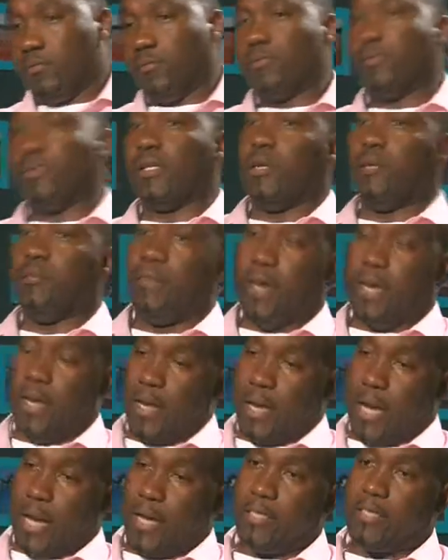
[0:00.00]
the
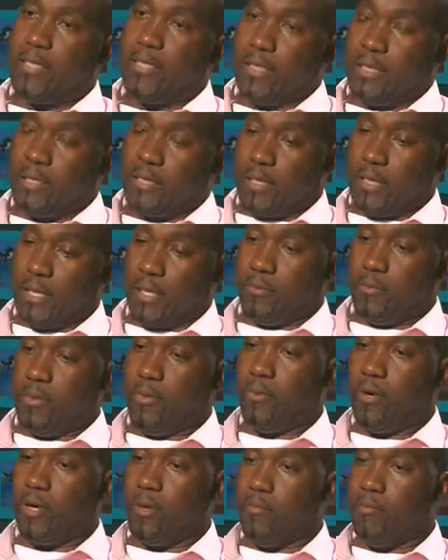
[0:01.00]
main idea is that we
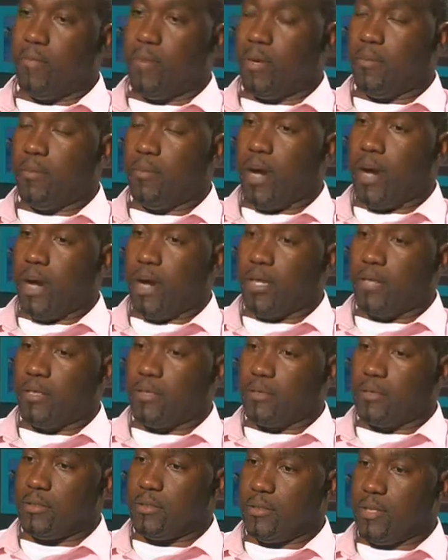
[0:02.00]
want to
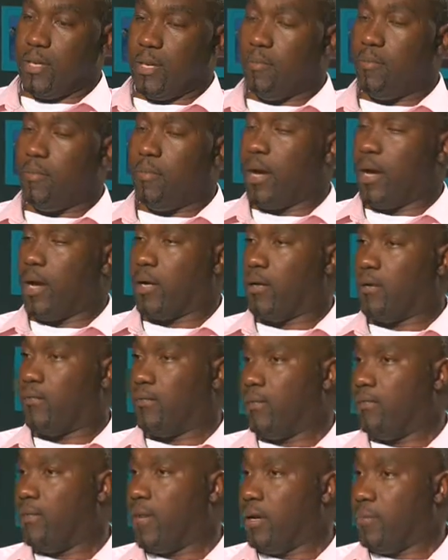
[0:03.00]
minimize the impact of
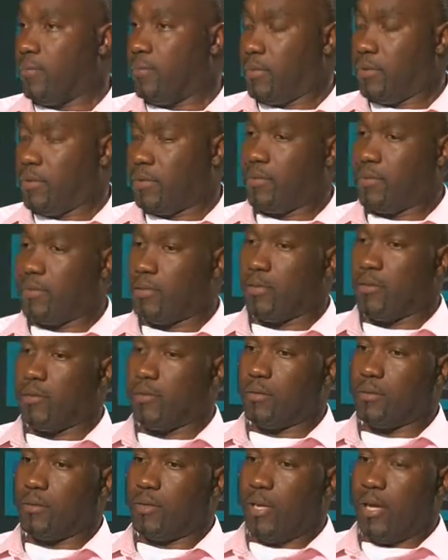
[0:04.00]
development. So
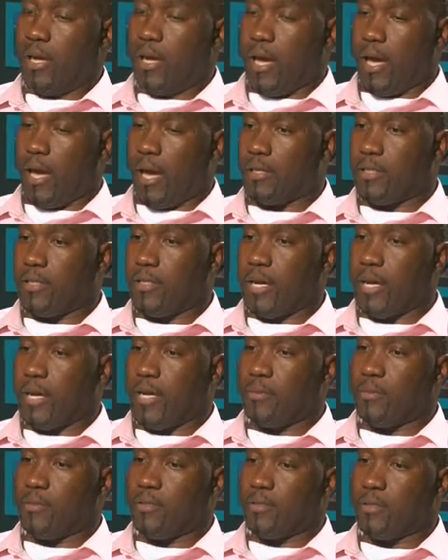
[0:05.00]
at
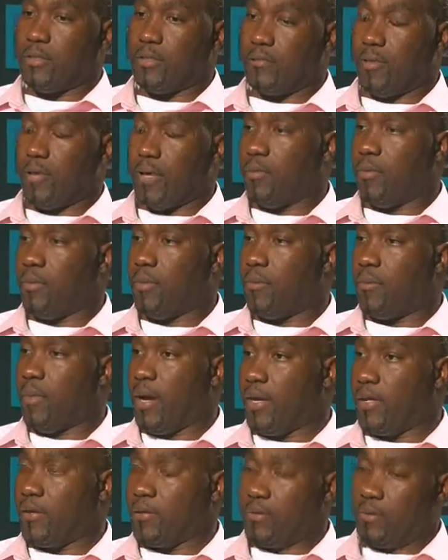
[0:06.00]
times,
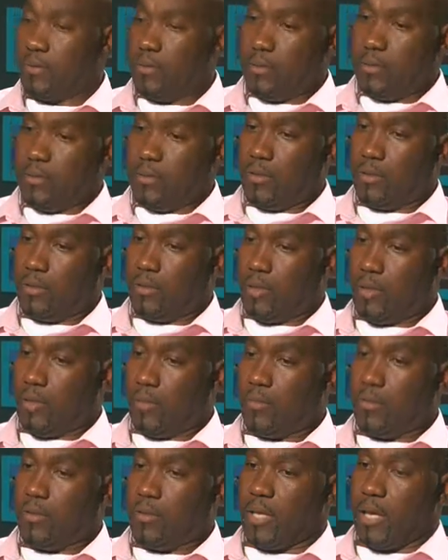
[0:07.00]
development
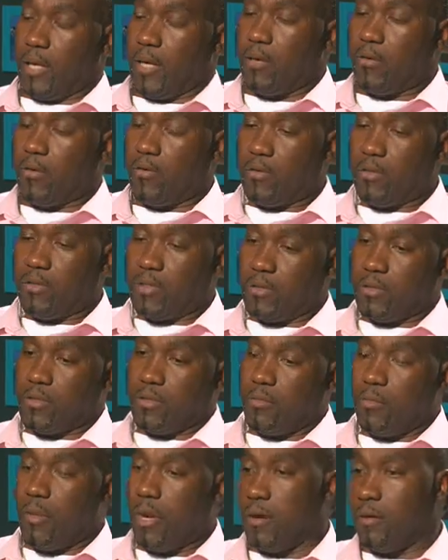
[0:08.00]
that encroaches
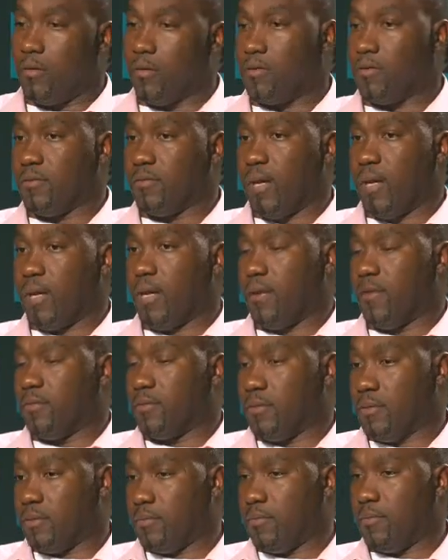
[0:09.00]
on mangroves might have
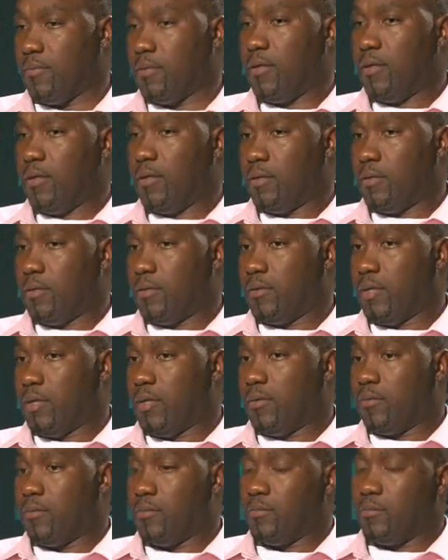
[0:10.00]
some
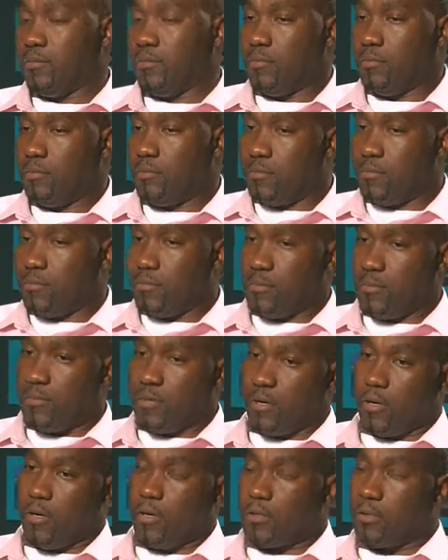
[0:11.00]
um,
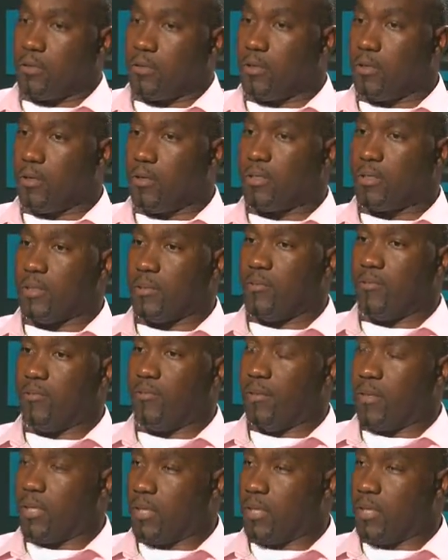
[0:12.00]
dirt or some fill